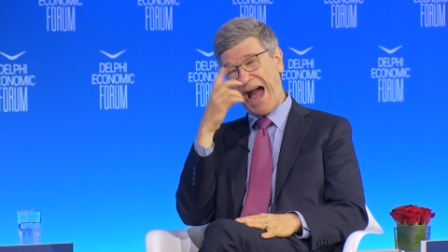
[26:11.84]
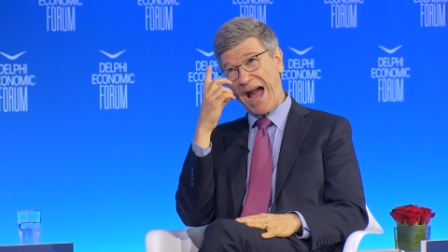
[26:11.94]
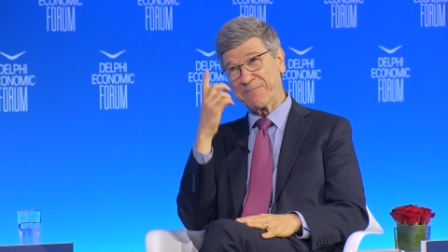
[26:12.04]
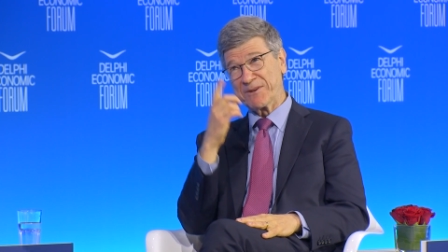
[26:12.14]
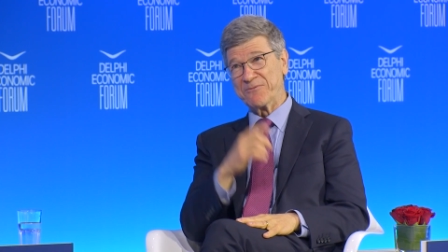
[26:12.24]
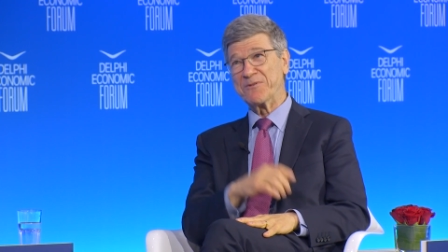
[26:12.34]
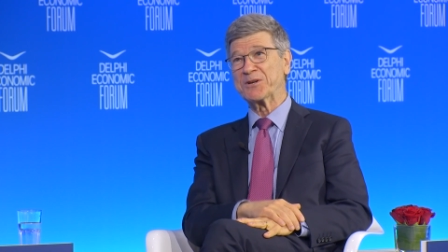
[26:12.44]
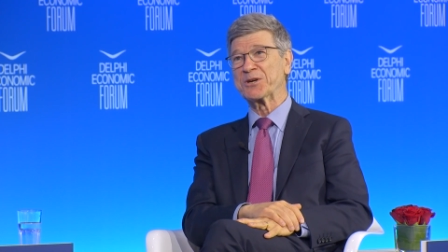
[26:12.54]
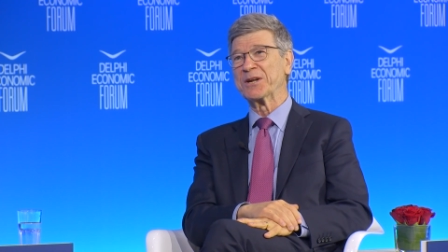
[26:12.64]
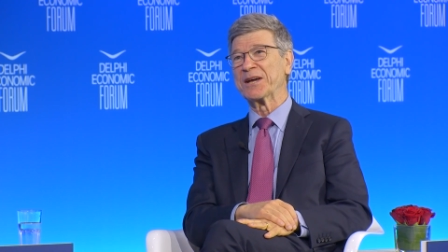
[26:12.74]
I'm
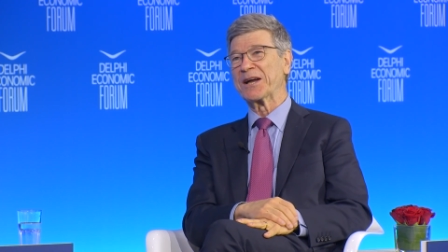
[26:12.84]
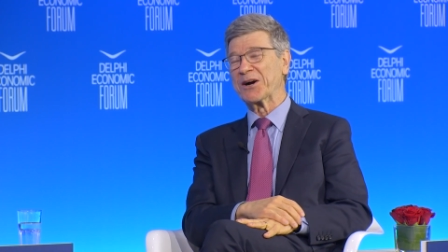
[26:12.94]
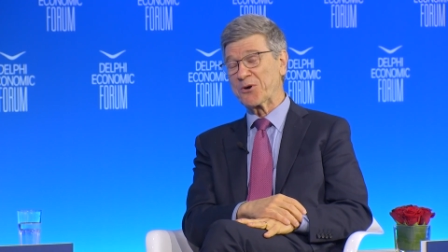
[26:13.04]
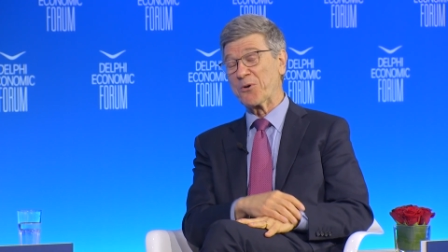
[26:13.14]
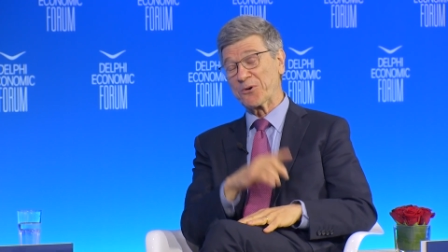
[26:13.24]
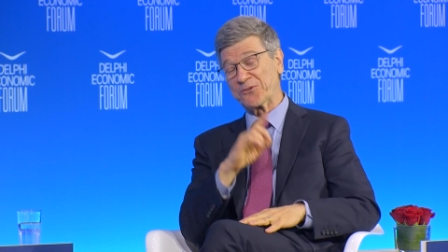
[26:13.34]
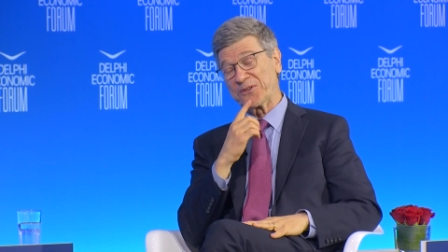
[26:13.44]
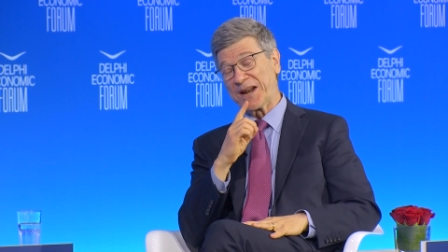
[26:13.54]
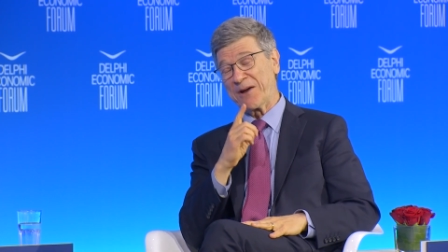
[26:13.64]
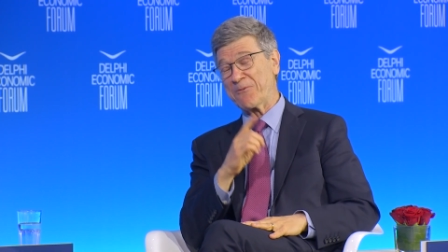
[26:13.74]
envisioning a course
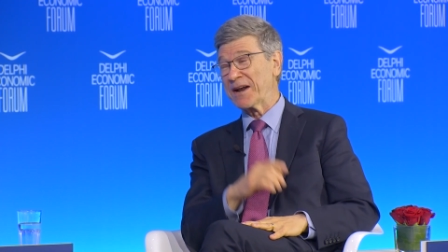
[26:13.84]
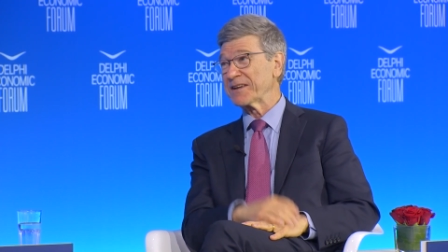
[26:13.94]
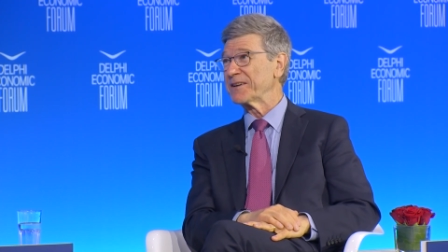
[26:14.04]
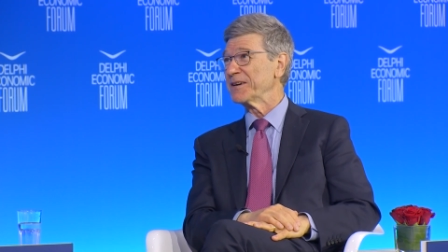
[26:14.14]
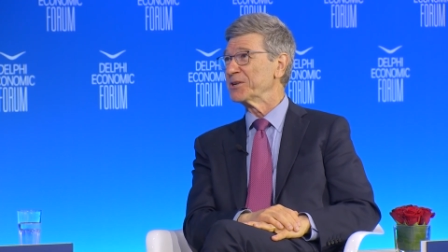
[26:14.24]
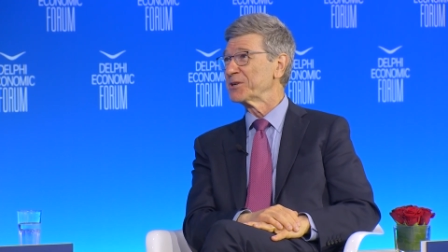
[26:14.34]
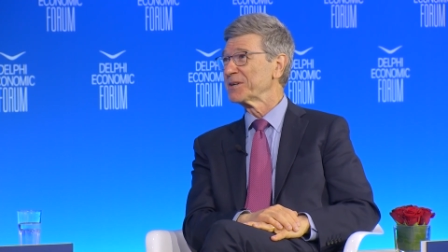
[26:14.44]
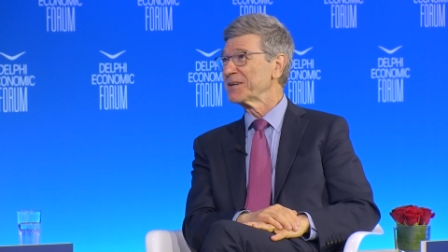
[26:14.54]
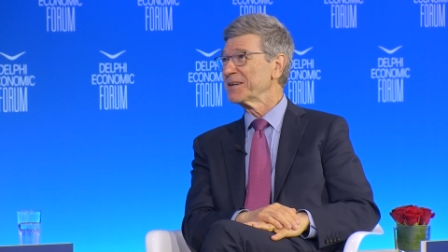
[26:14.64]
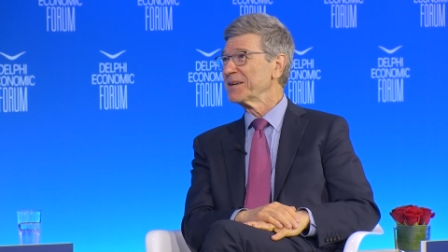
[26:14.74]
that I want to teach
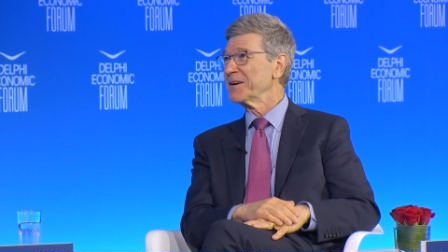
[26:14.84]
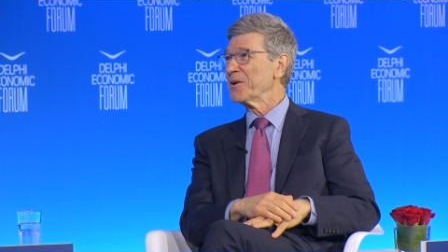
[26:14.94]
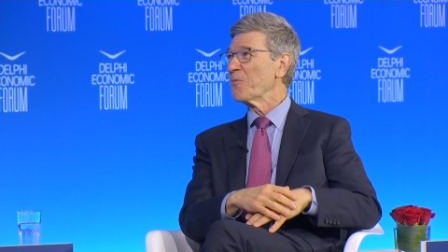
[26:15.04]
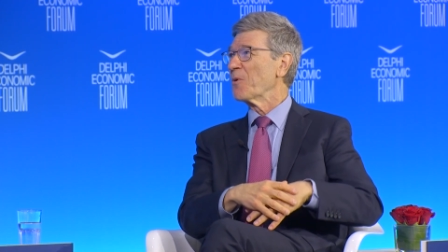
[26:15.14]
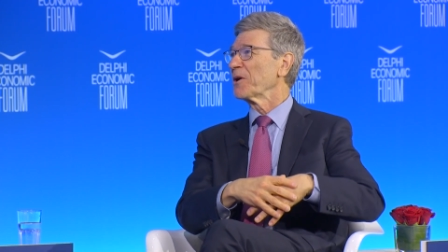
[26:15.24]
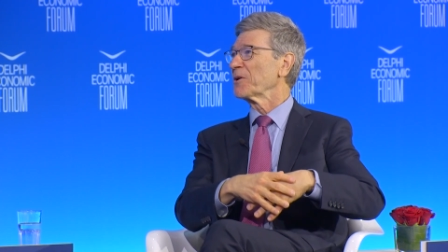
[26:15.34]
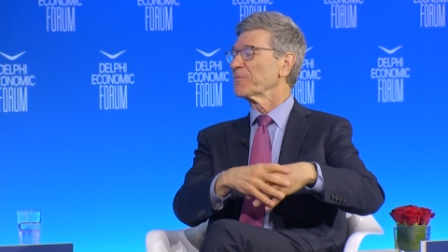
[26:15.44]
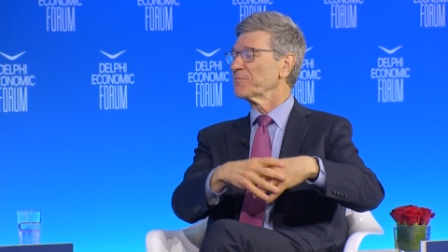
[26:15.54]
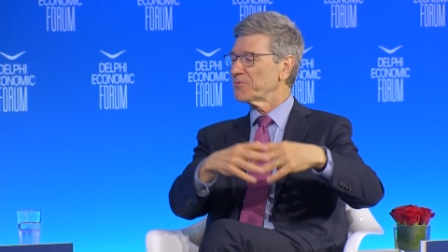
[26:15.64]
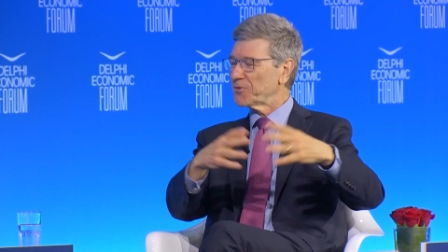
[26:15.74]

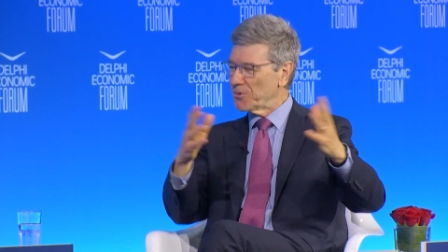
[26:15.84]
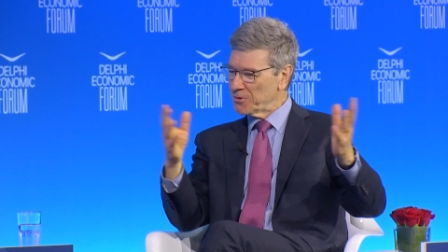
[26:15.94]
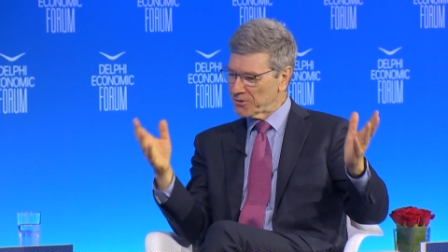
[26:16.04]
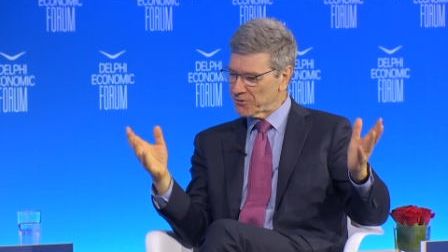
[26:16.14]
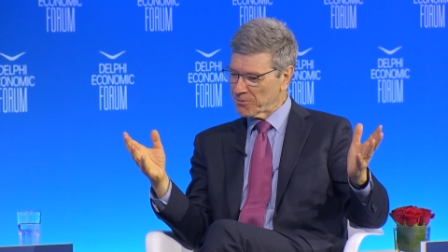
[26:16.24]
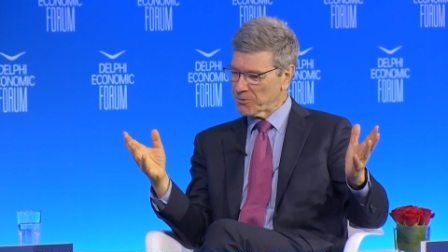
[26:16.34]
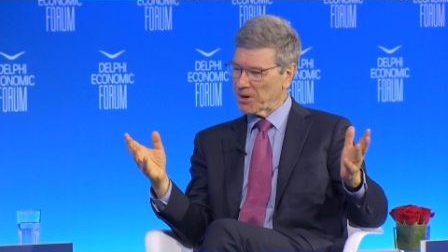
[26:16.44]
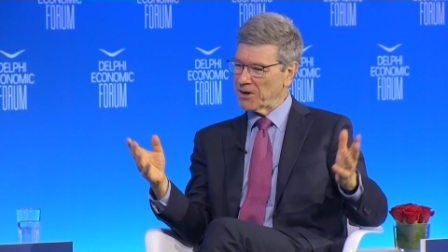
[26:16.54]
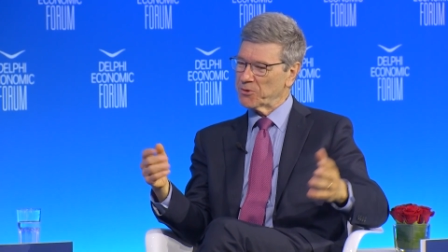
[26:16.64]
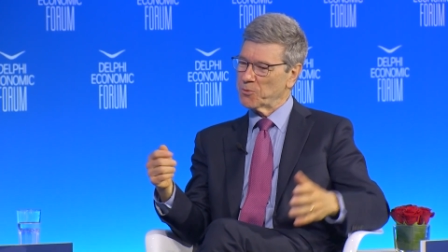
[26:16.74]
where students from
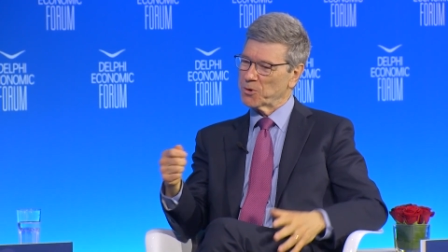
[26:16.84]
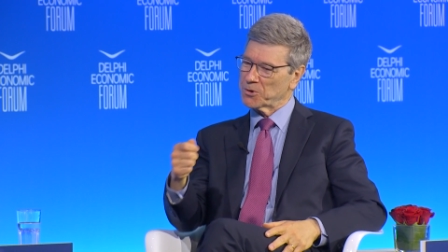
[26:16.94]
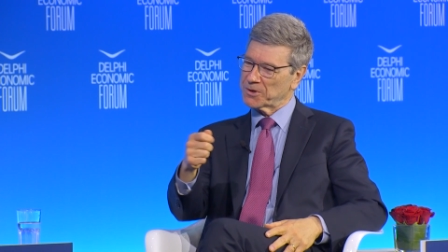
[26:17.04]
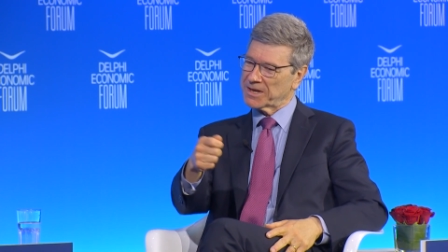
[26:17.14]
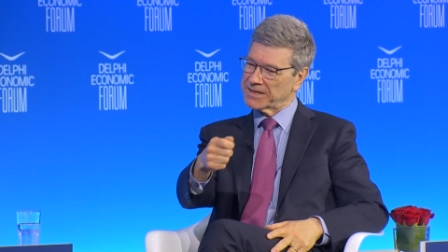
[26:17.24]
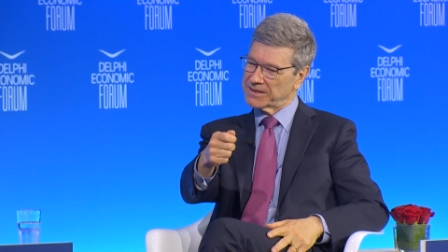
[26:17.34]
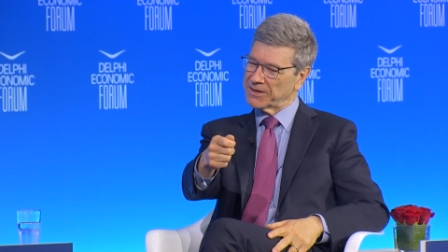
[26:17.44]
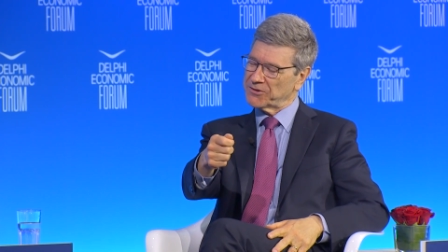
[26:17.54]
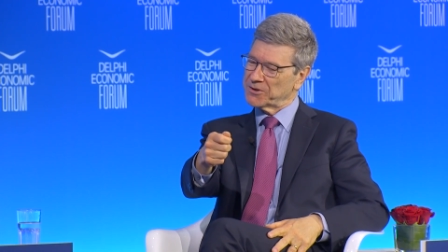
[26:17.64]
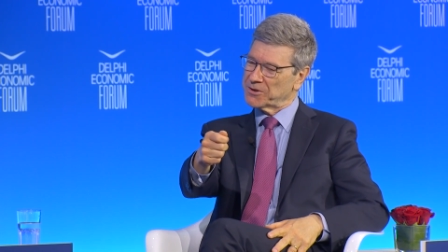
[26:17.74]
around the world can
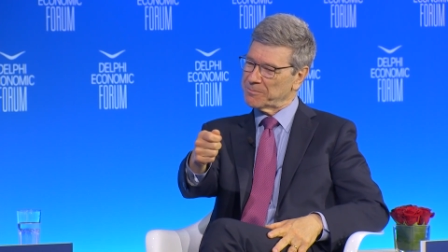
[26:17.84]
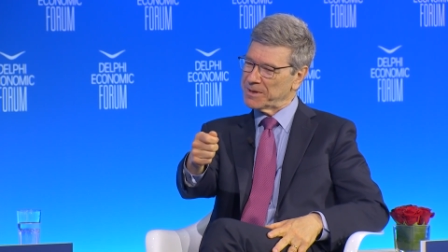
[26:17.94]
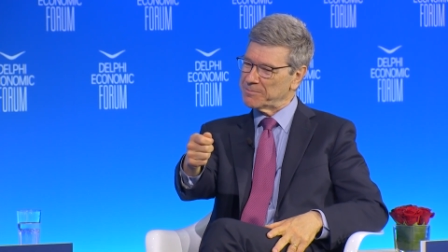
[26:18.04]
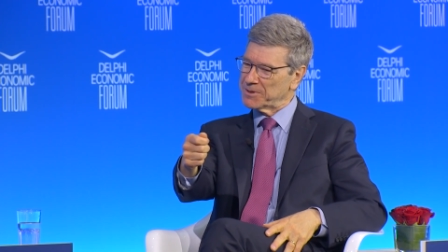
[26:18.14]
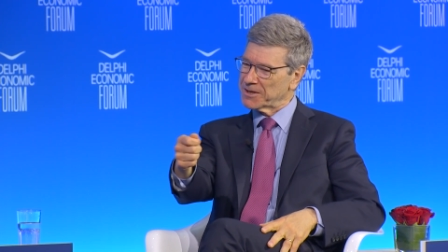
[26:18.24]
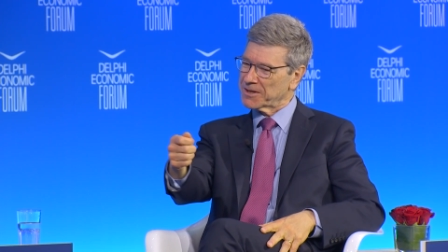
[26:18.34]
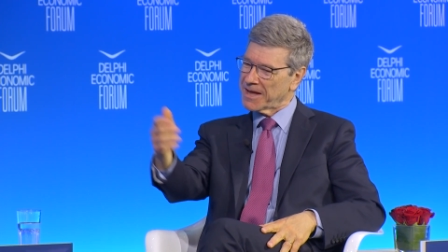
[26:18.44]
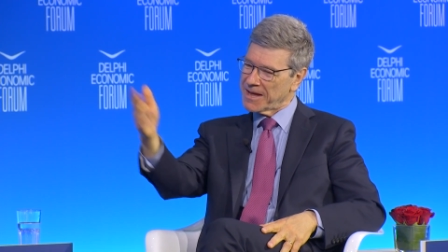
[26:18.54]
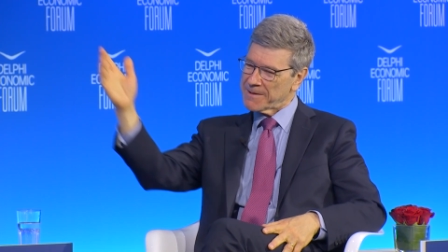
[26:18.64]
listen to people